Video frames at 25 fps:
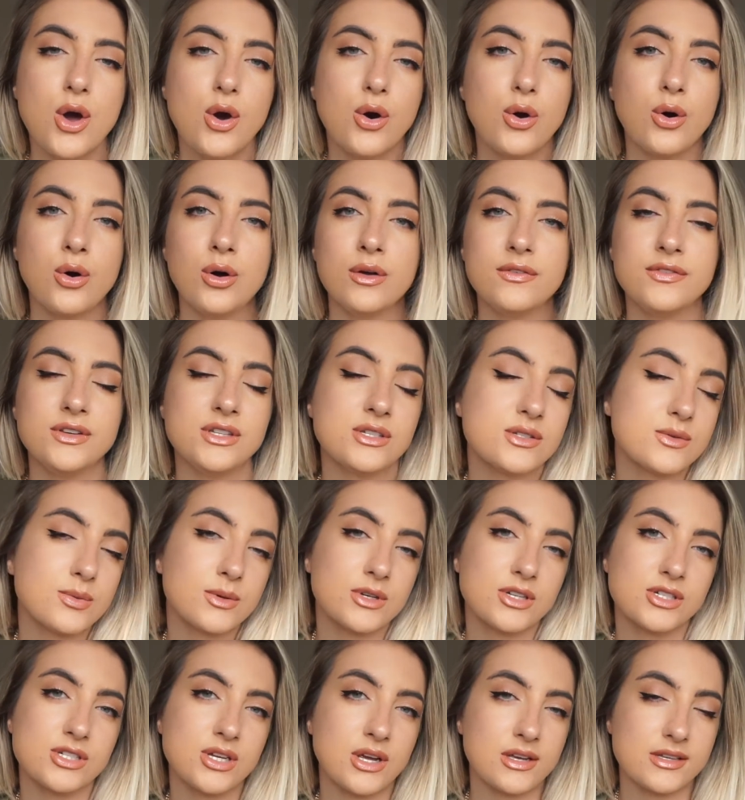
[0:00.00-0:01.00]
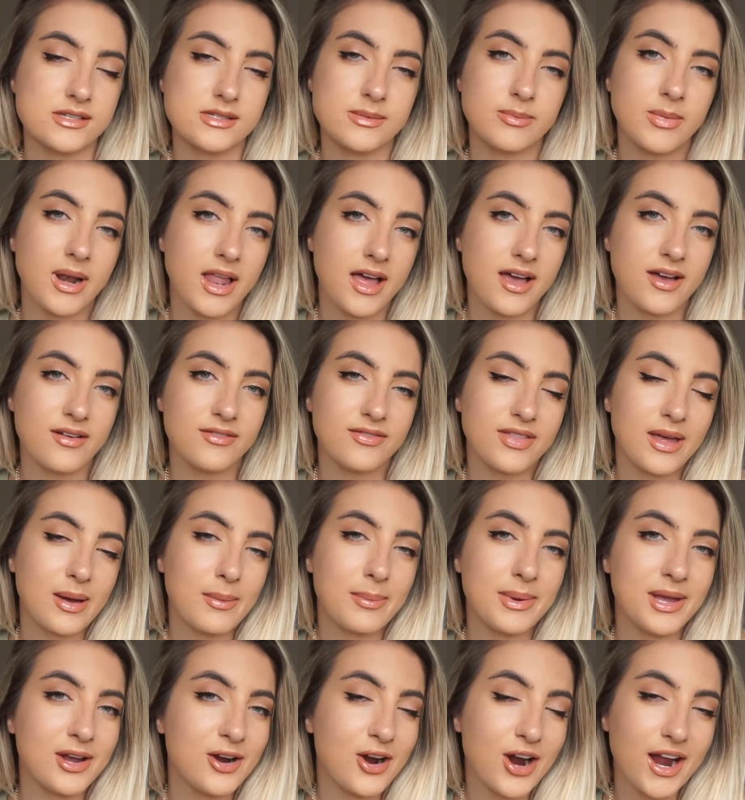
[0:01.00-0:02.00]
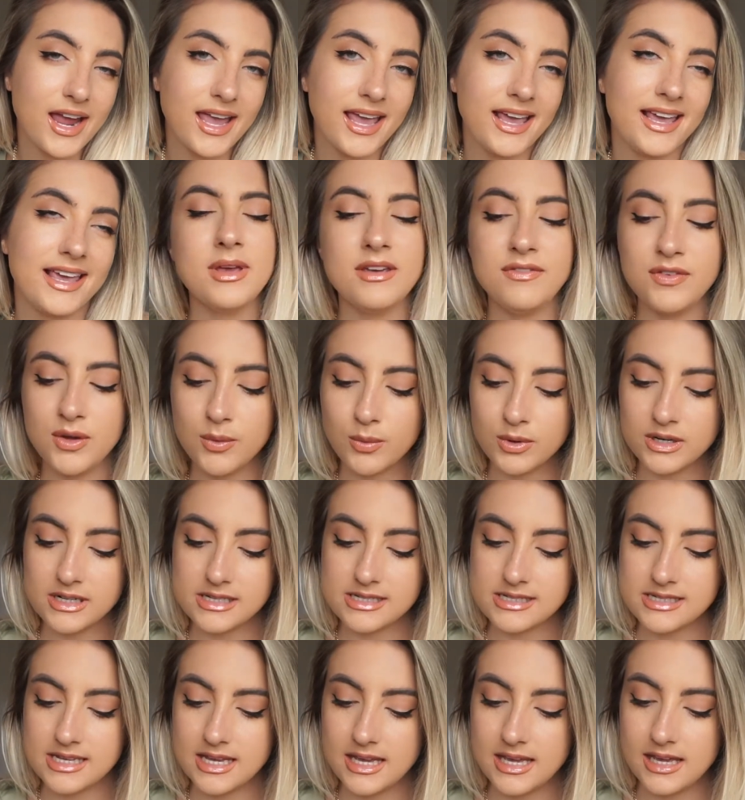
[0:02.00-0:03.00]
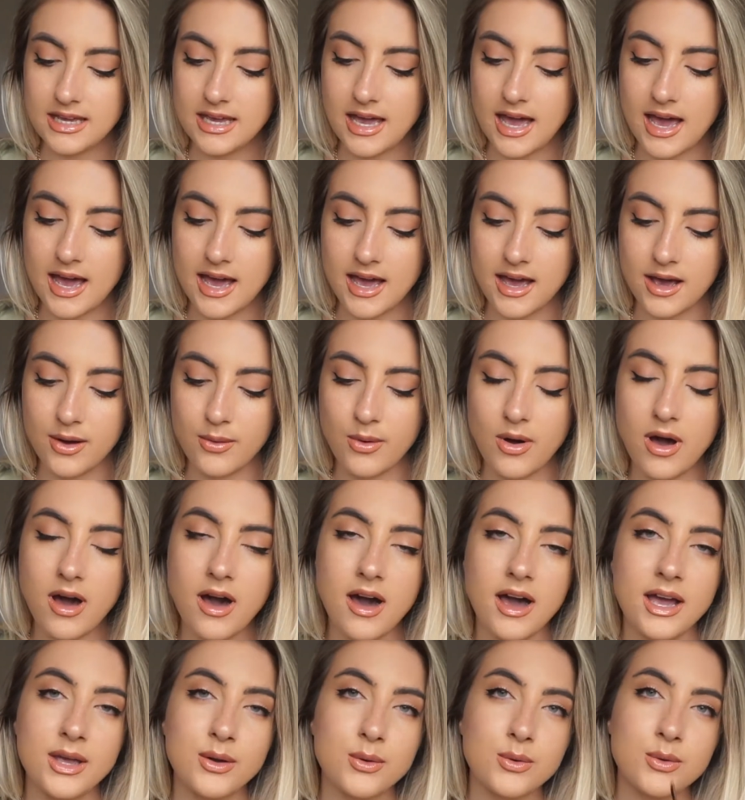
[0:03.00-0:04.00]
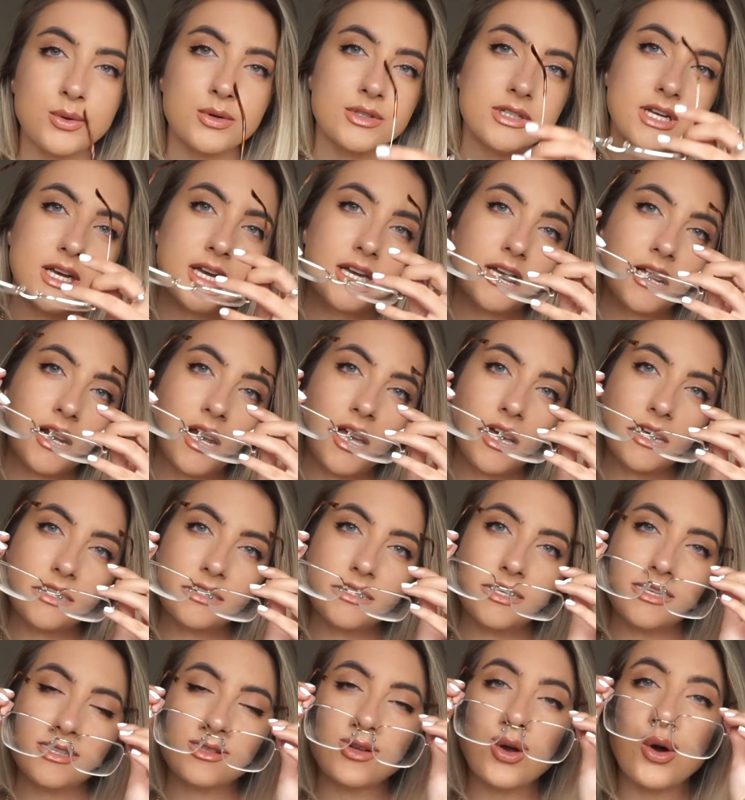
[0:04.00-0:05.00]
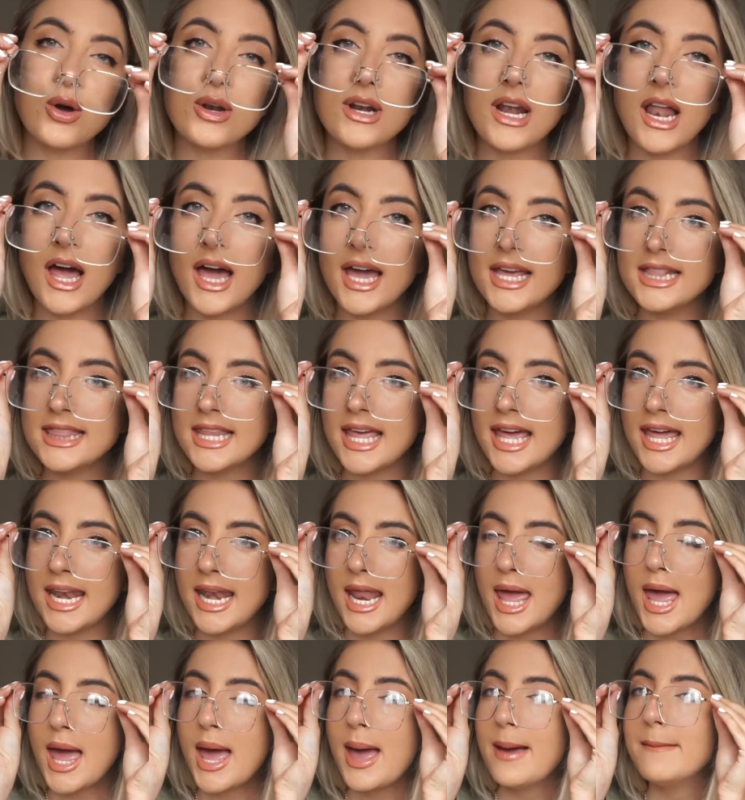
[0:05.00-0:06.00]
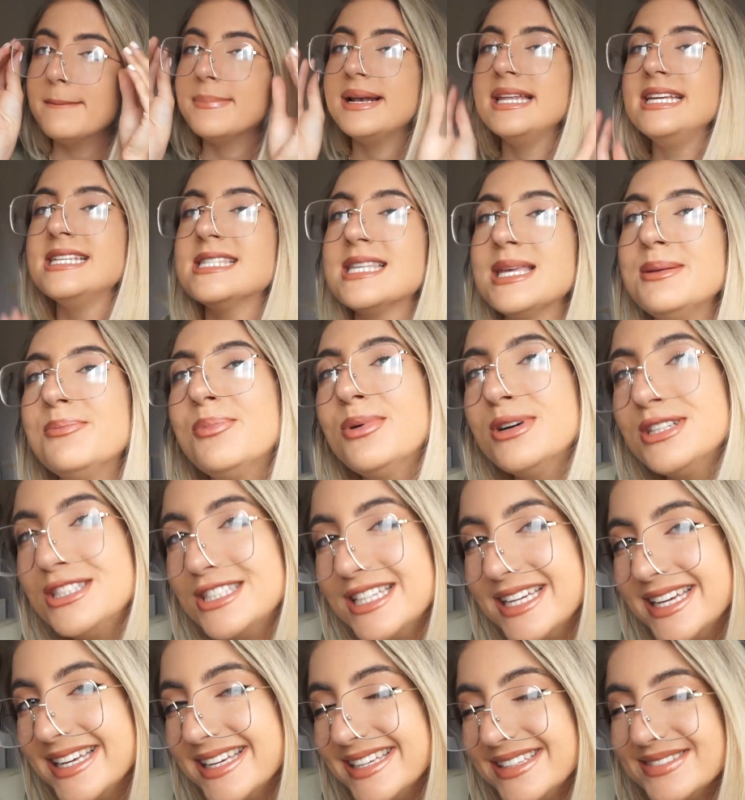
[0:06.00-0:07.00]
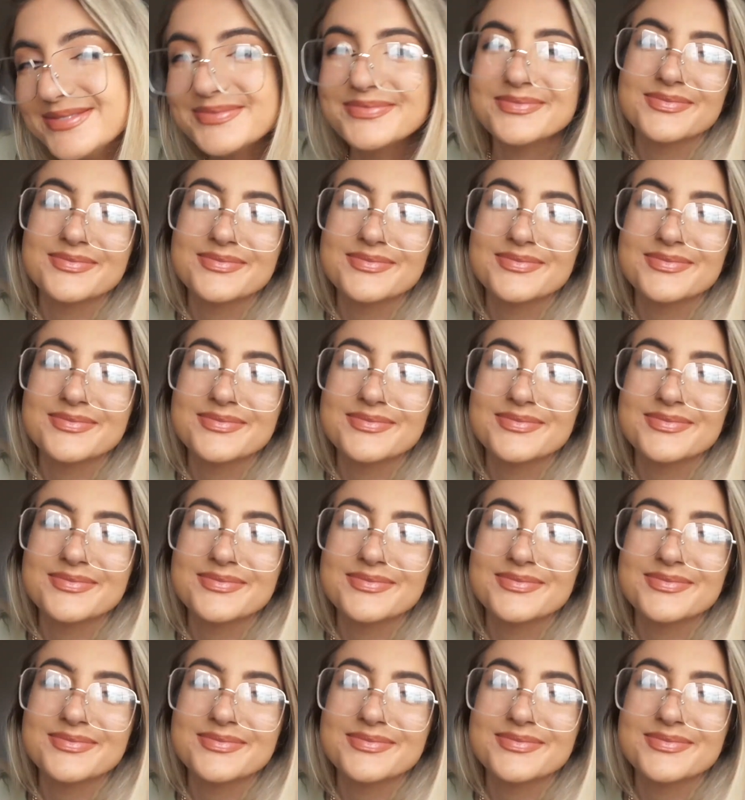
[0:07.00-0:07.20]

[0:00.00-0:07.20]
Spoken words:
or if you just want to show us some love, that'd be great. If you want to see how I order glasses online, then please keep watching.